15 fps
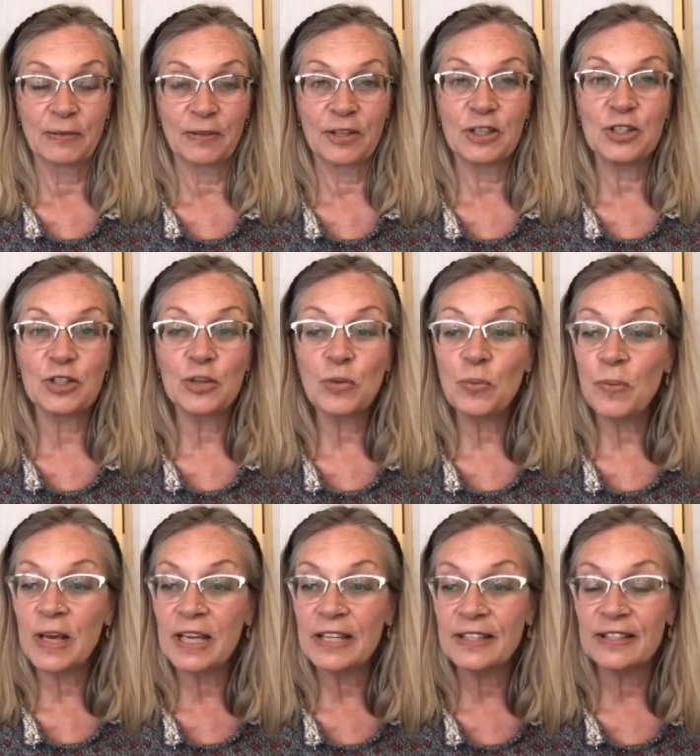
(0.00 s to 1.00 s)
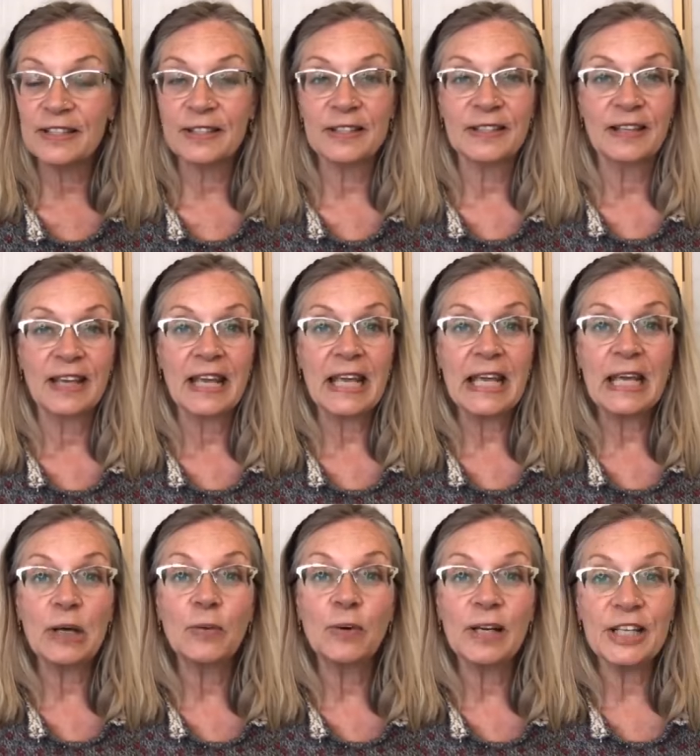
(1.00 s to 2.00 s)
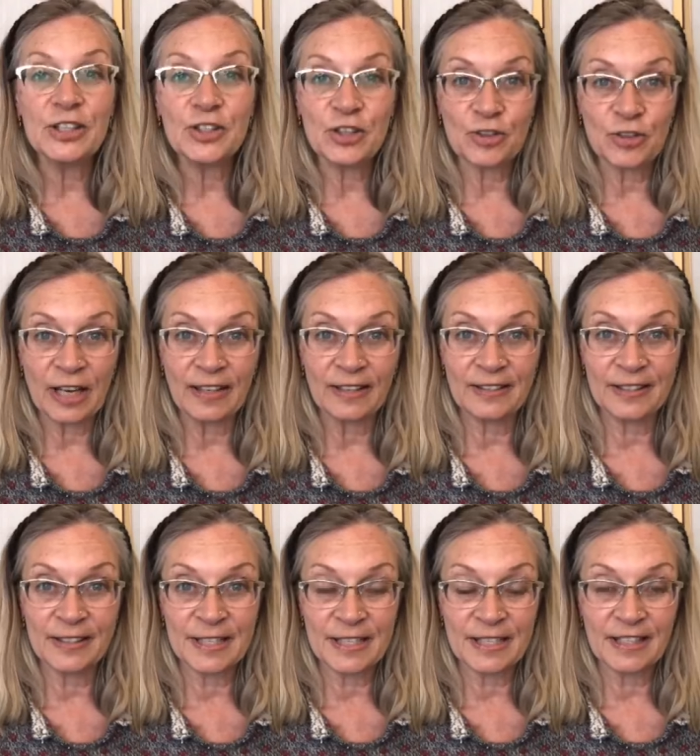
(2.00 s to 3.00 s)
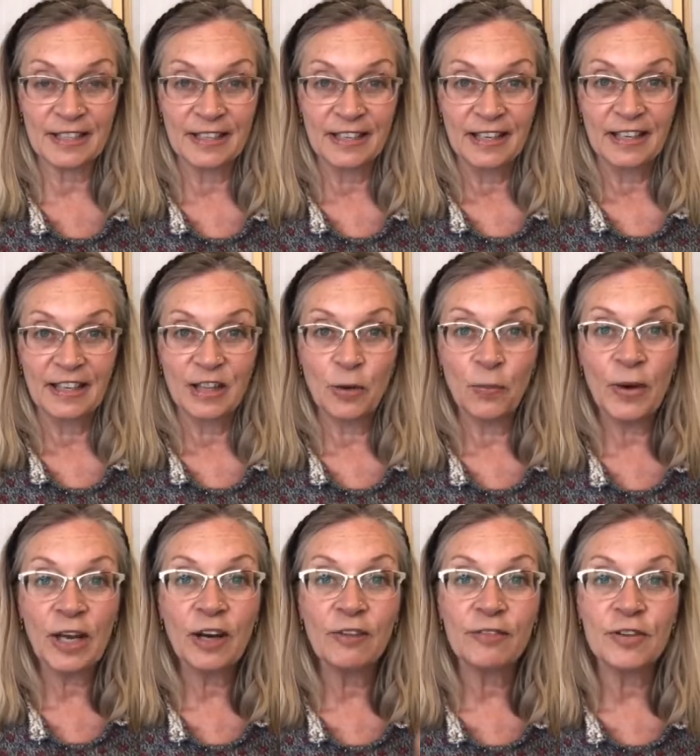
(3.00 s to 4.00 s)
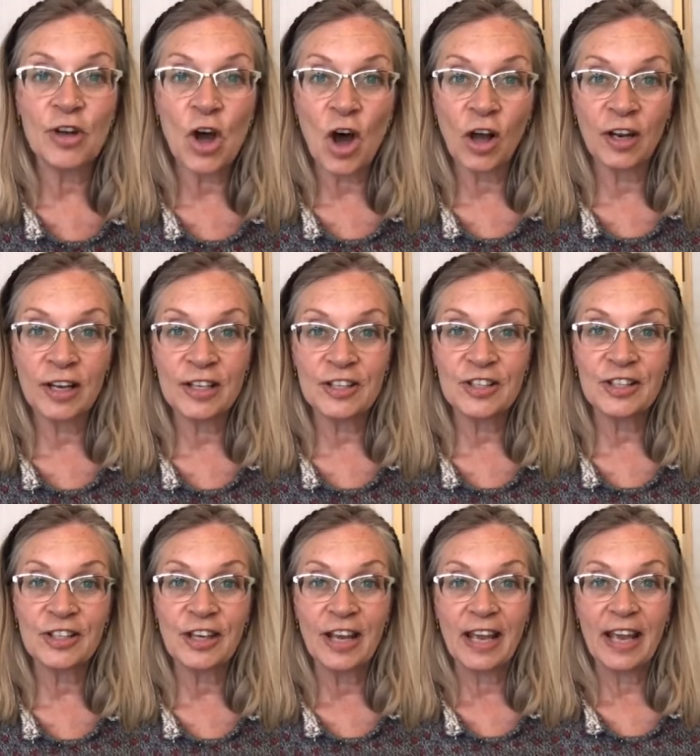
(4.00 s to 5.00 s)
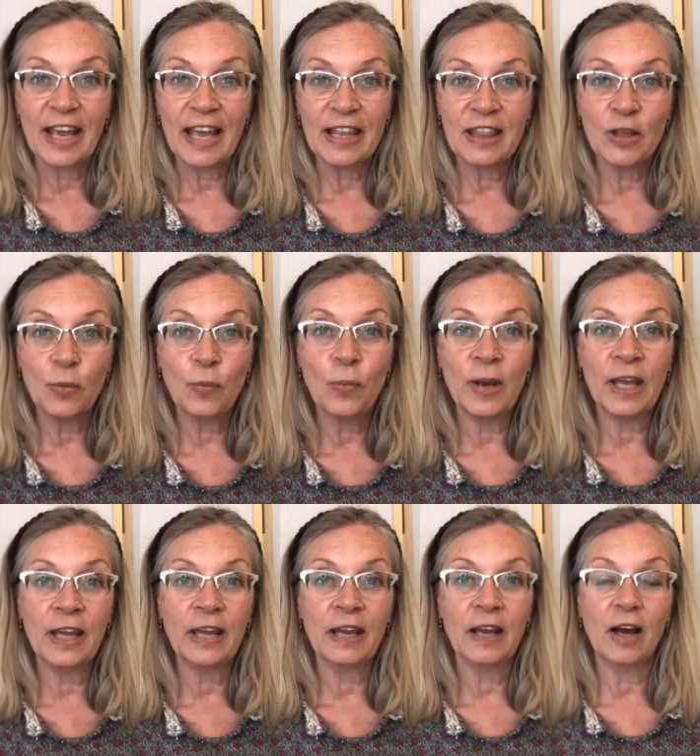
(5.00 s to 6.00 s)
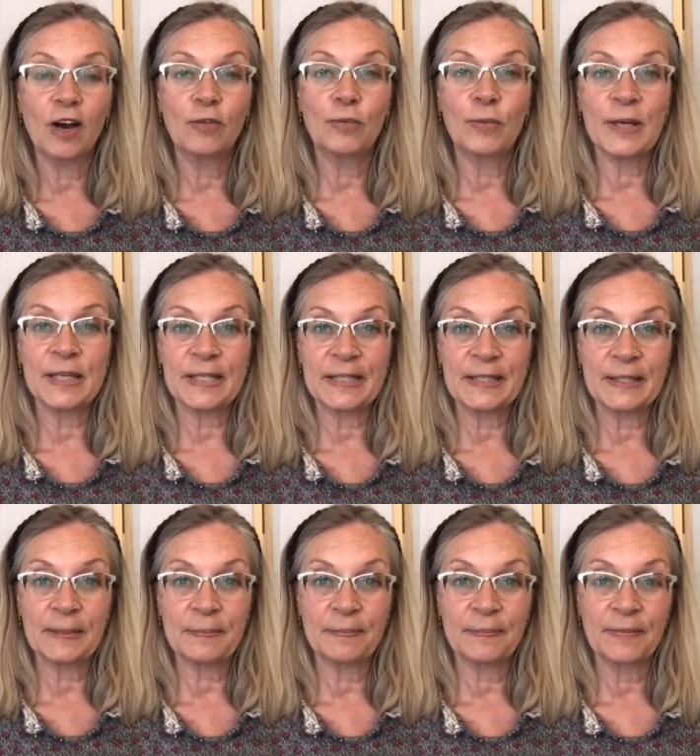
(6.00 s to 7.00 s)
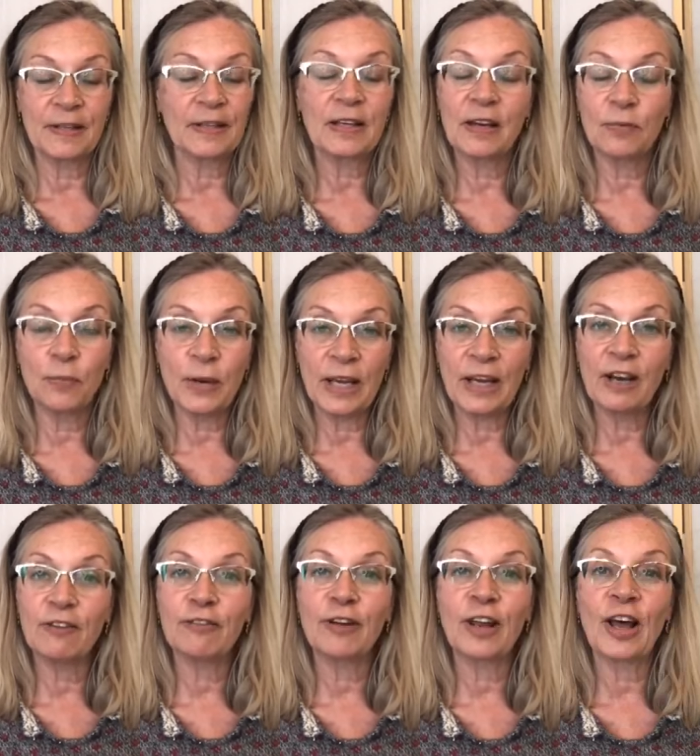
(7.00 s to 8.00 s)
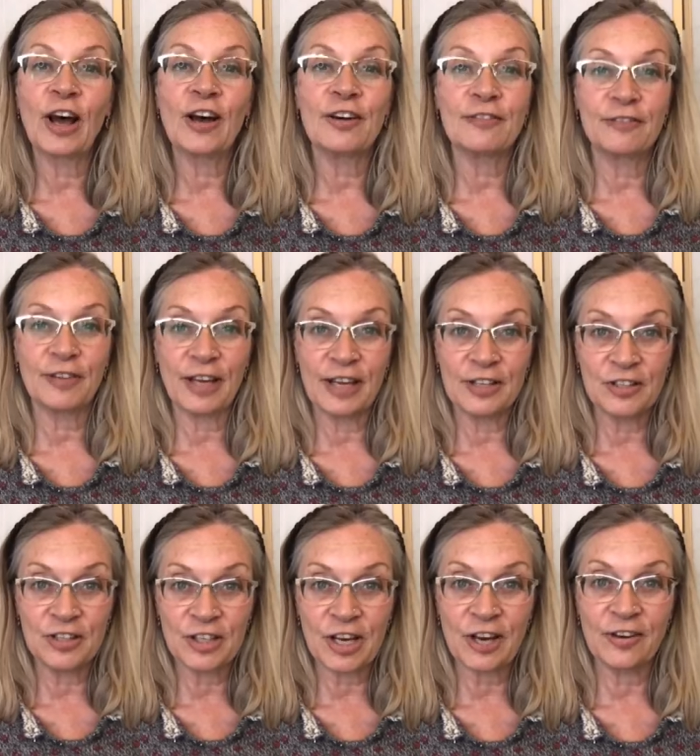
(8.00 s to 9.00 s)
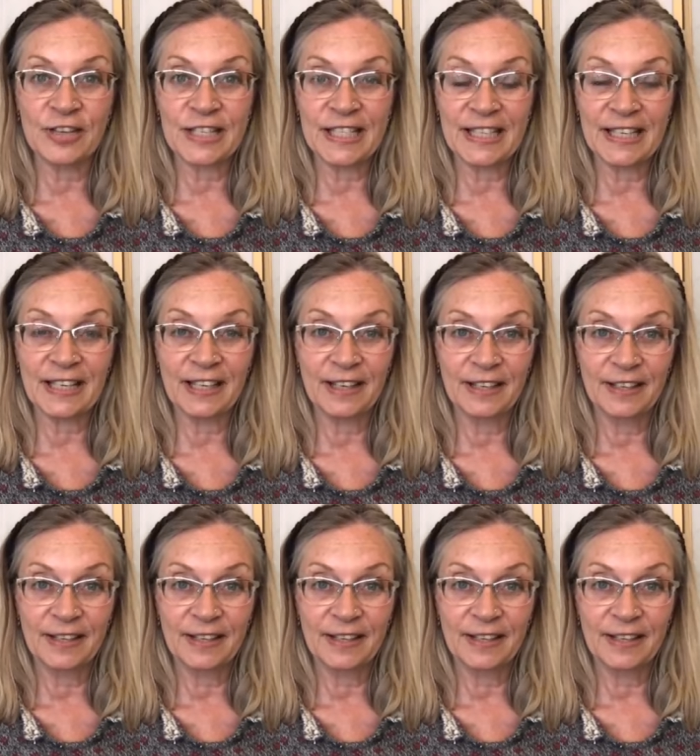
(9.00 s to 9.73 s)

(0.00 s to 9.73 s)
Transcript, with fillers: with the two wings equally strengthened the wing of knowledge and the wing of wisdom, the wing of love and charity.